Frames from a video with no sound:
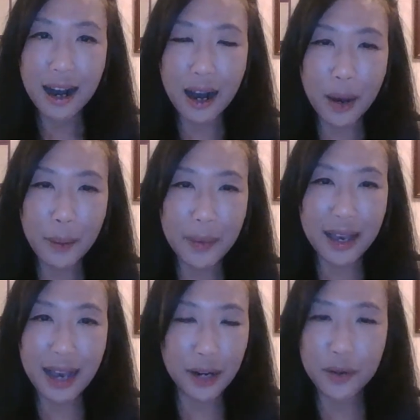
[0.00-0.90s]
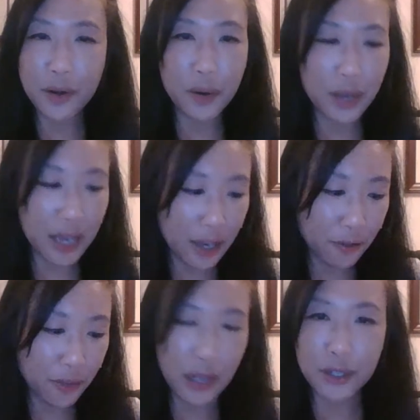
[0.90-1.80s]
I don't know
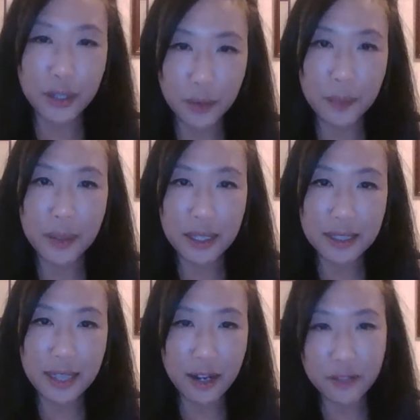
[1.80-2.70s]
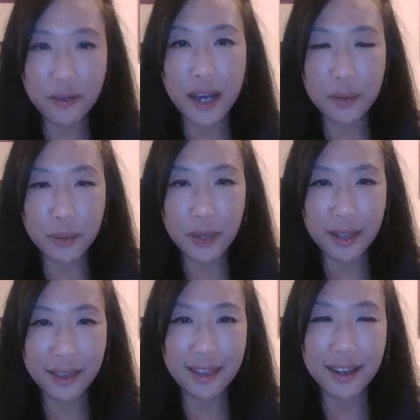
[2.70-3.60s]
if thunder would be satisfied
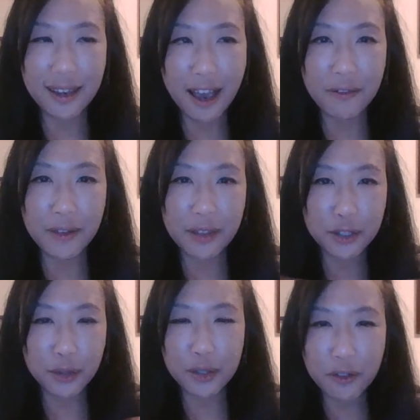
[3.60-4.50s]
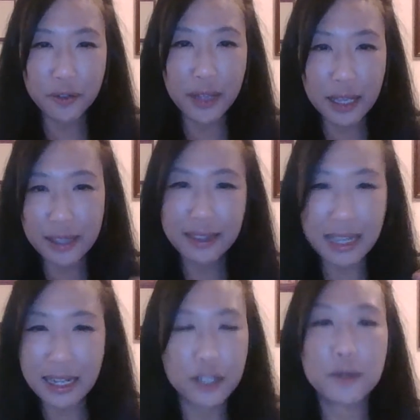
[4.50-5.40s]
with heaven. There's always going to feel like
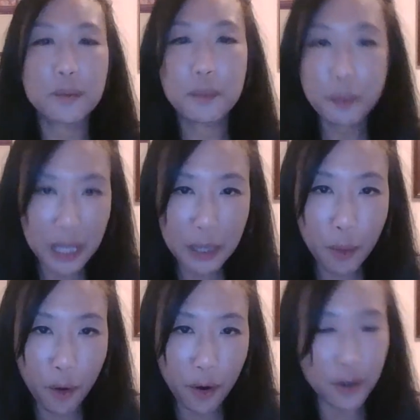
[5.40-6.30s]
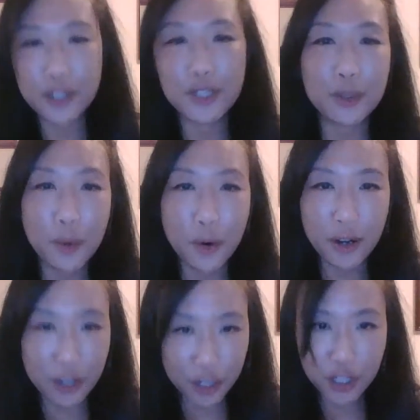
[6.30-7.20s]
they need to be more or do more
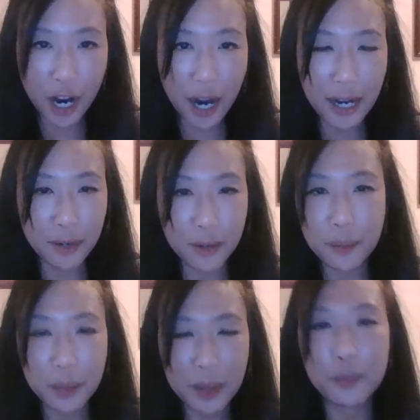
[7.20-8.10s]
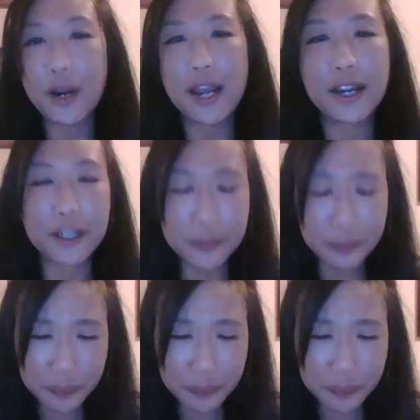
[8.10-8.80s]
or shine or be brighter.